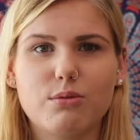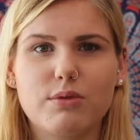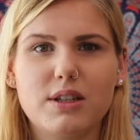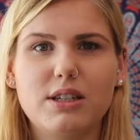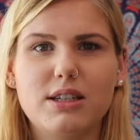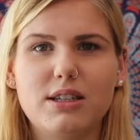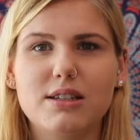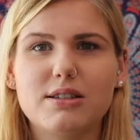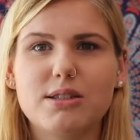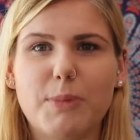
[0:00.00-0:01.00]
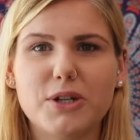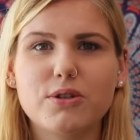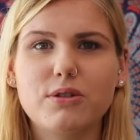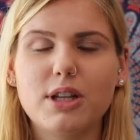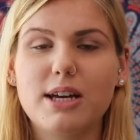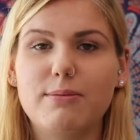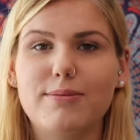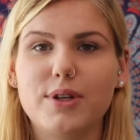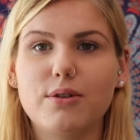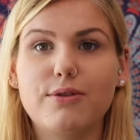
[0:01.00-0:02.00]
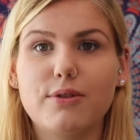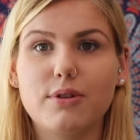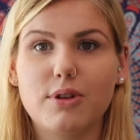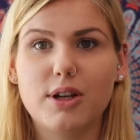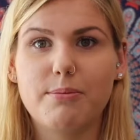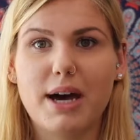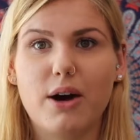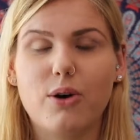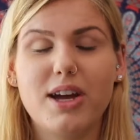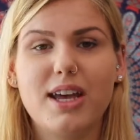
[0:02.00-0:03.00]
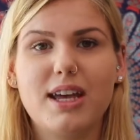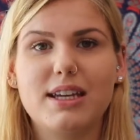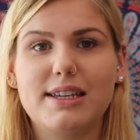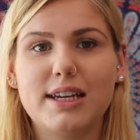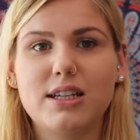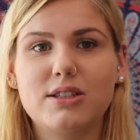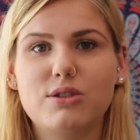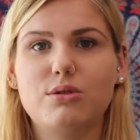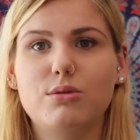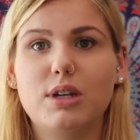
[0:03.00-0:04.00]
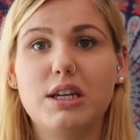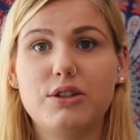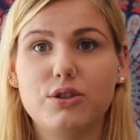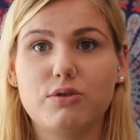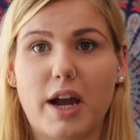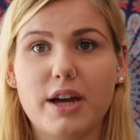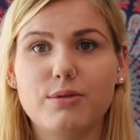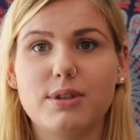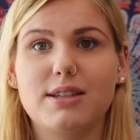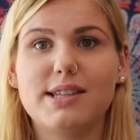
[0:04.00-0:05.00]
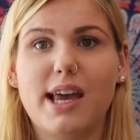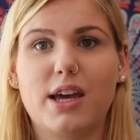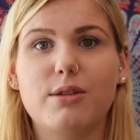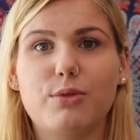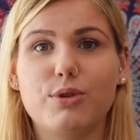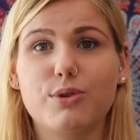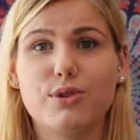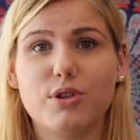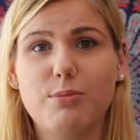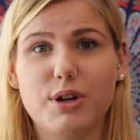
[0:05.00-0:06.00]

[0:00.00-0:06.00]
really special and beautiful about getting to interact with these animals so